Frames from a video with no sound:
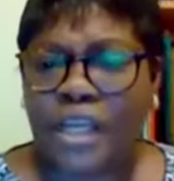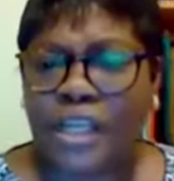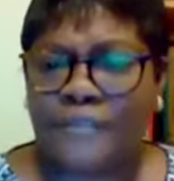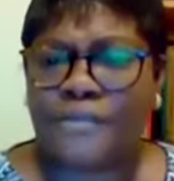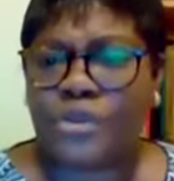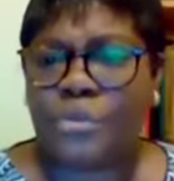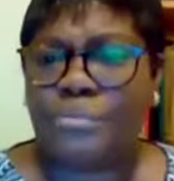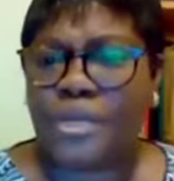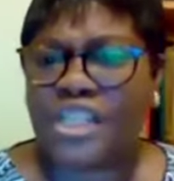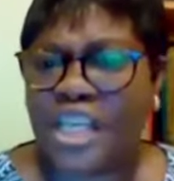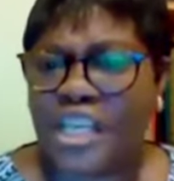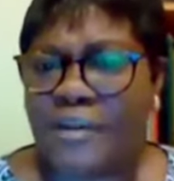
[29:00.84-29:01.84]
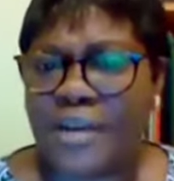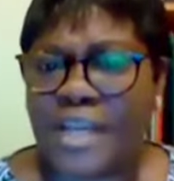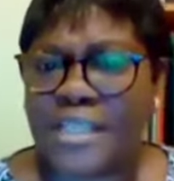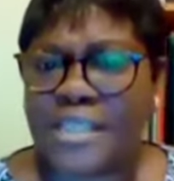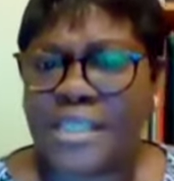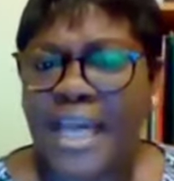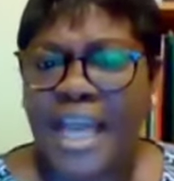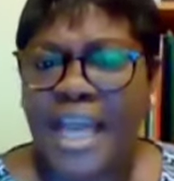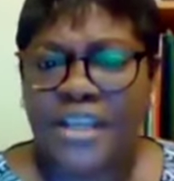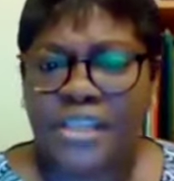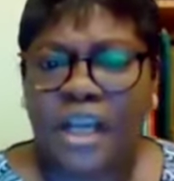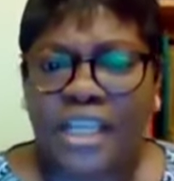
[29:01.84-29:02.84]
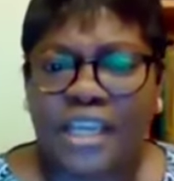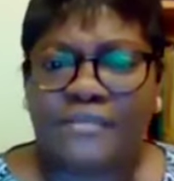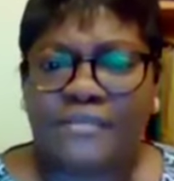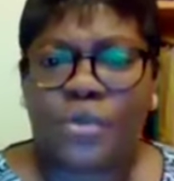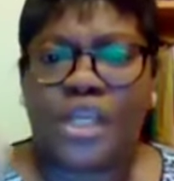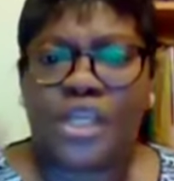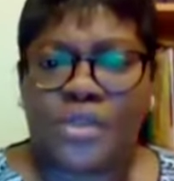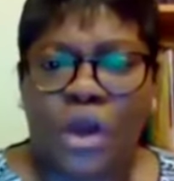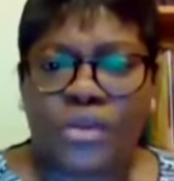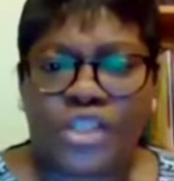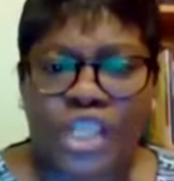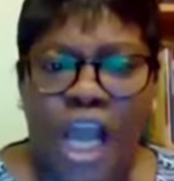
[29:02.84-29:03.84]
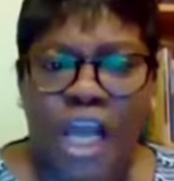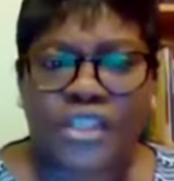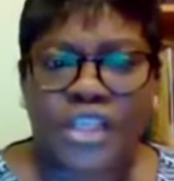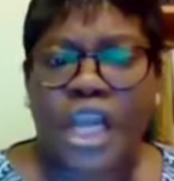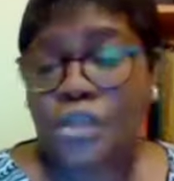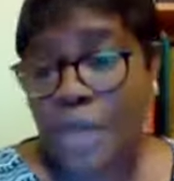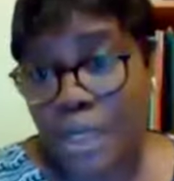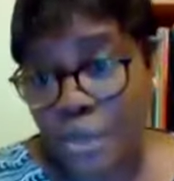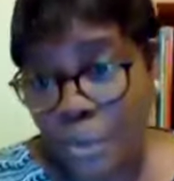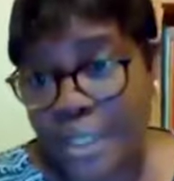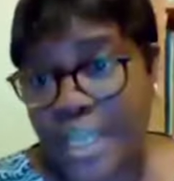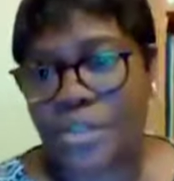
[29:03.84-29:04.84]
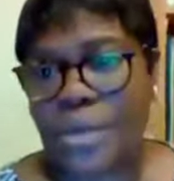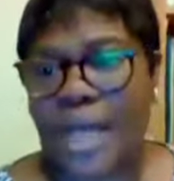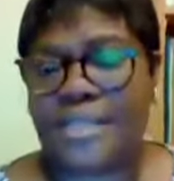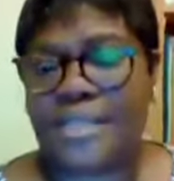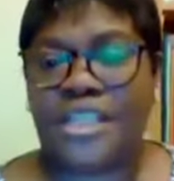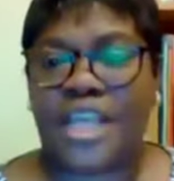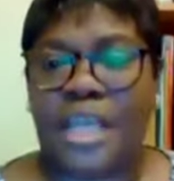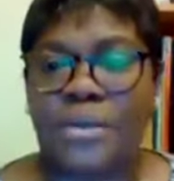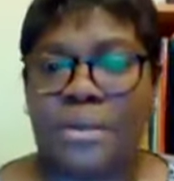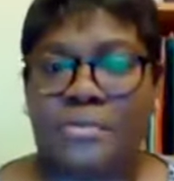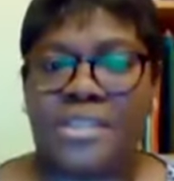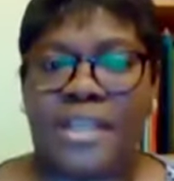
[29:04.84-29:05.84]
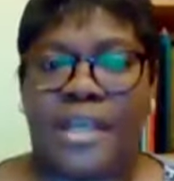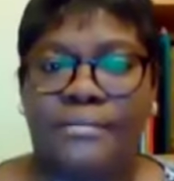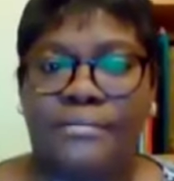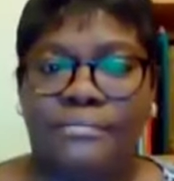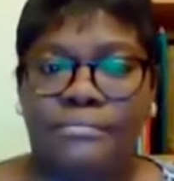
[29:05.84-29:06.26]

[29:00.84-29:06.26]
not give to missionaries. He does not give to his own church. You are looking at a shallow Christian.